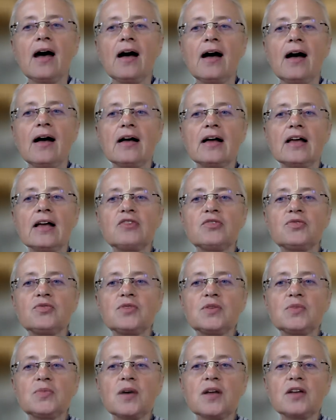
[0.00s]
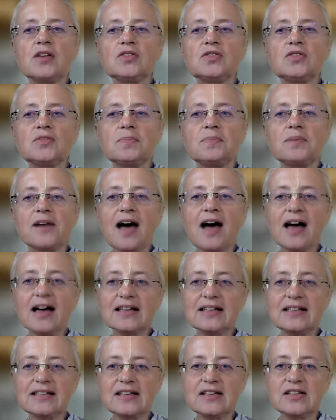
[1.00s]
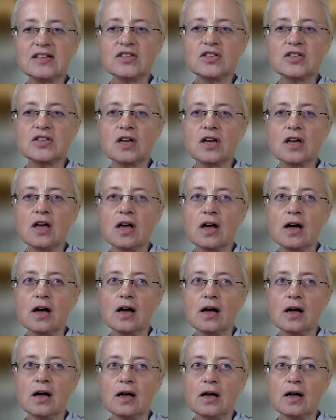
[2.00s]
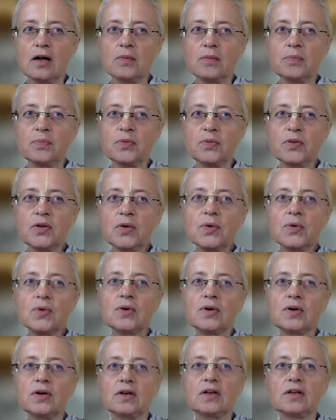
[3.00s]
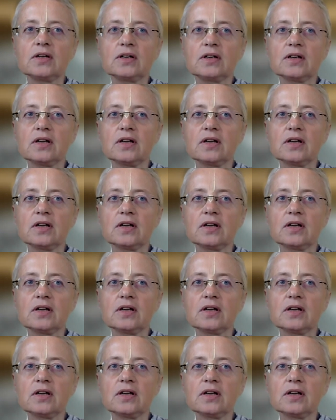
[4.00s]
If we want to practice pure